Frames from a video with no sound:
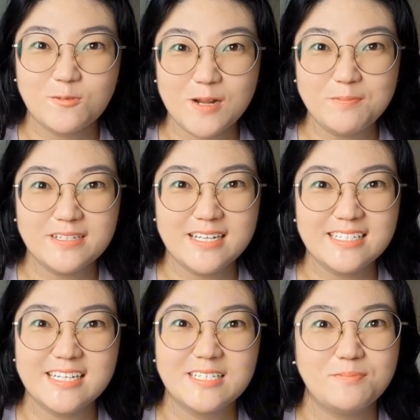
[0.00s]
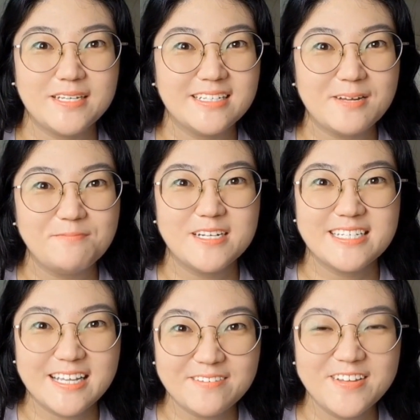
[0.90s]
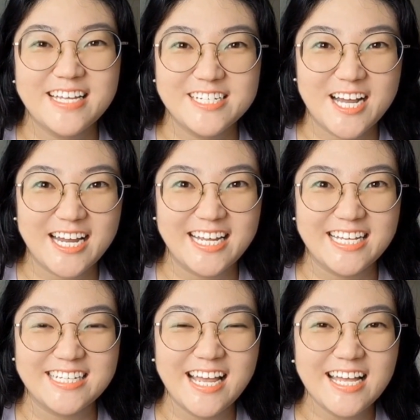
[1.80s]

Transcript: represented by the number 7 in Chinese,